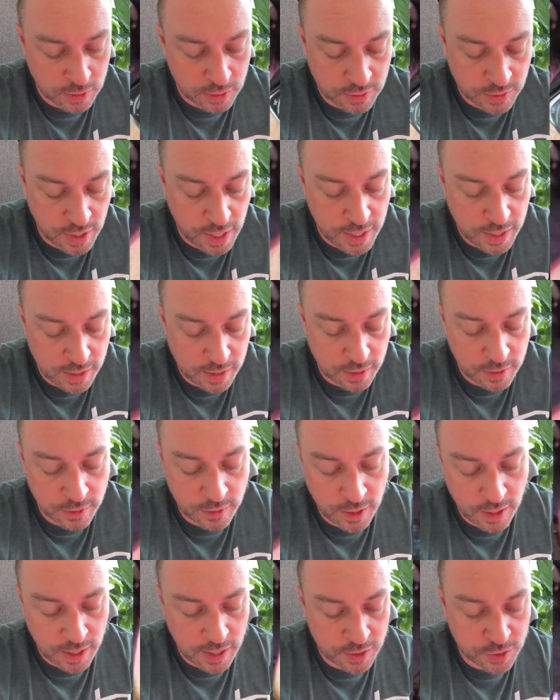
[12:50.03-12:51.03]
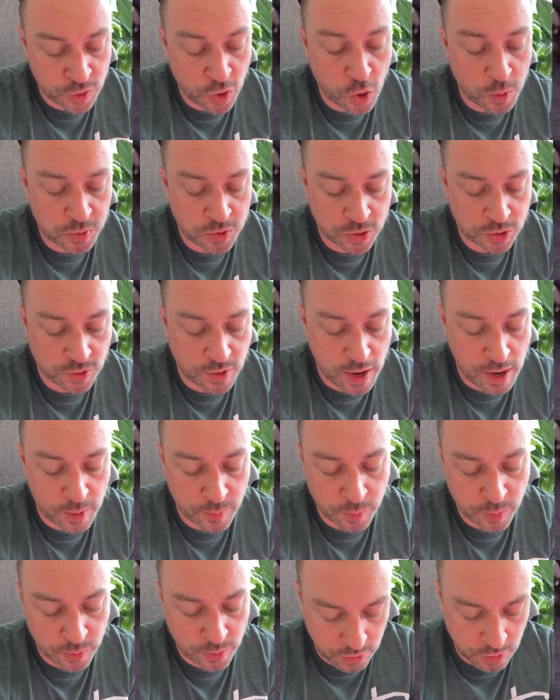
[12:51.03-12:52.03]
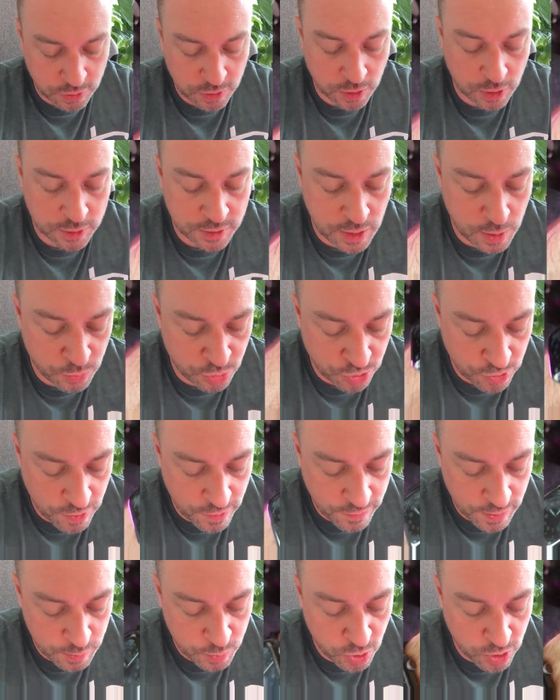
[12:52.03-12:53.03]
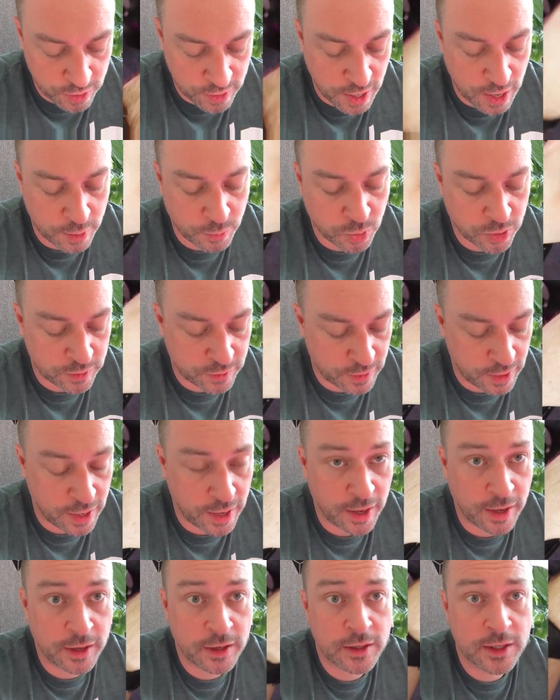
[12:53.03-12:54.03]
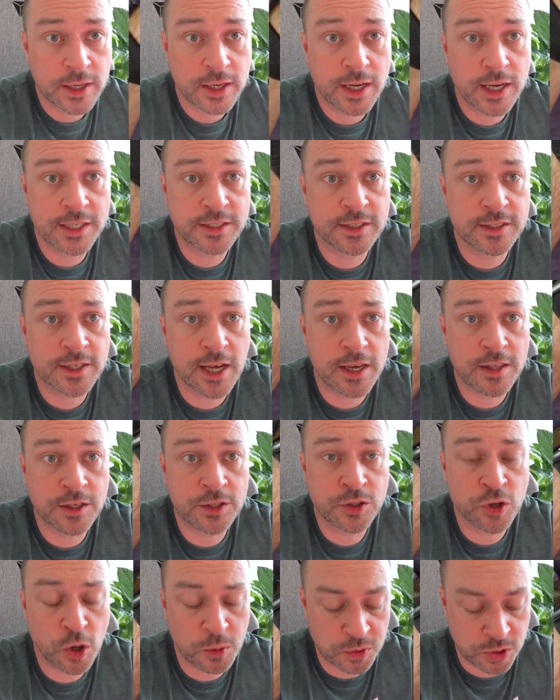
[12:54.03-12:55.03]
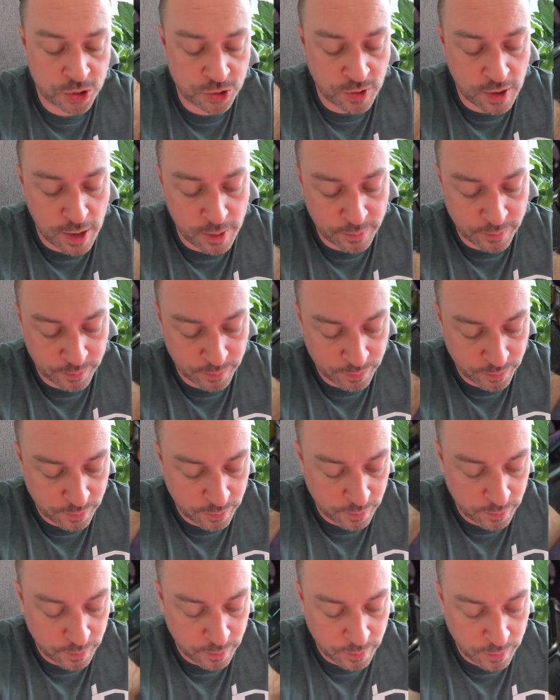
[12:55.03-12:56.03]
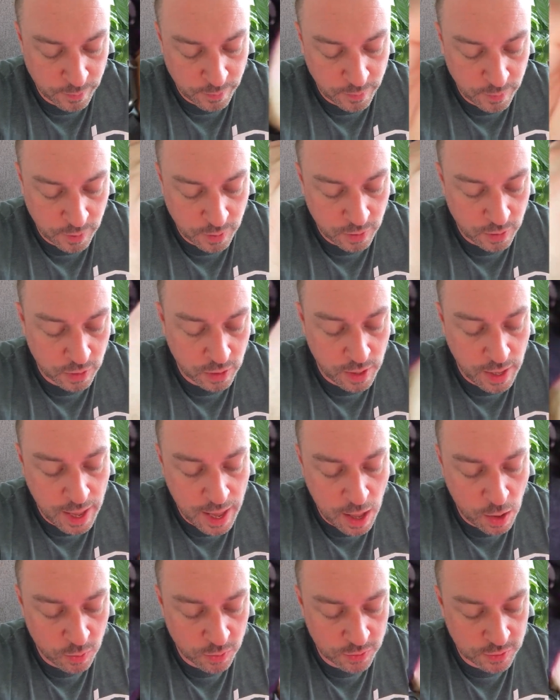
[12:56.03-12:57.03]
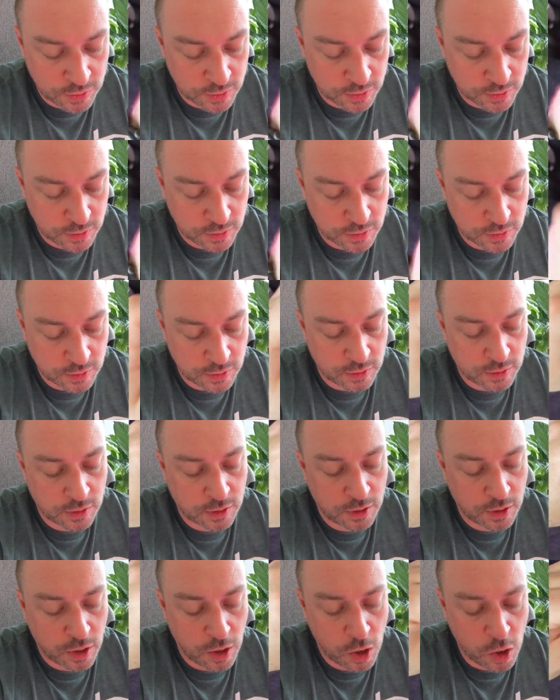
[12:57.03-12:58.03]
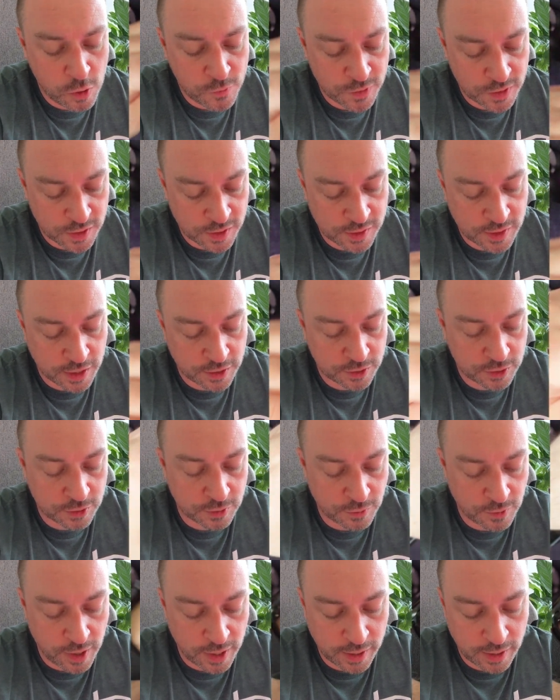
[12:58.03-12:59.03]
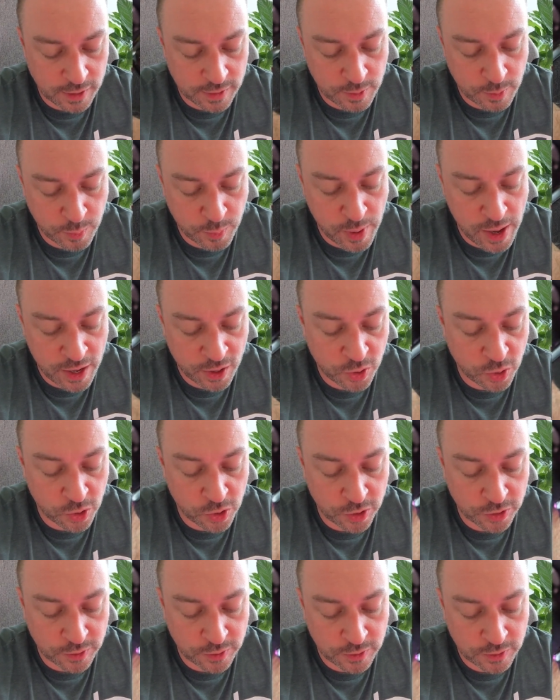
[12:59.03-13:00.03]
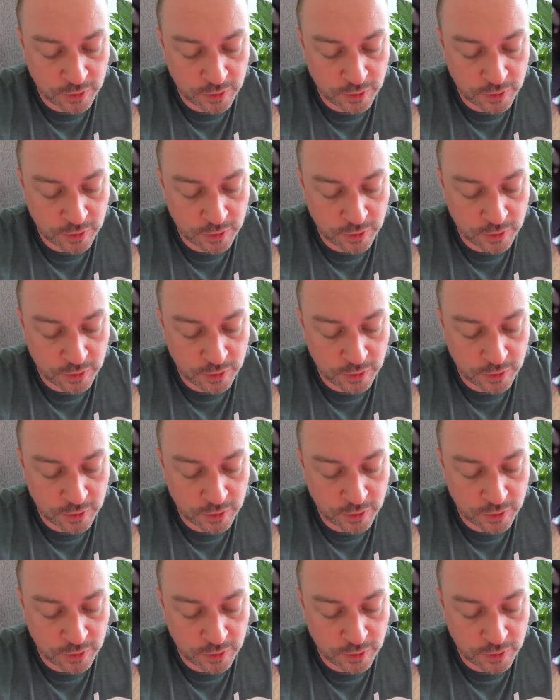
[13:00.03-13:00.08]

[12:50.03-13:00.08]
take the top strap. So I'm just going to temporarily put that one there, is to take the top strap out over the sensor ring and then back on.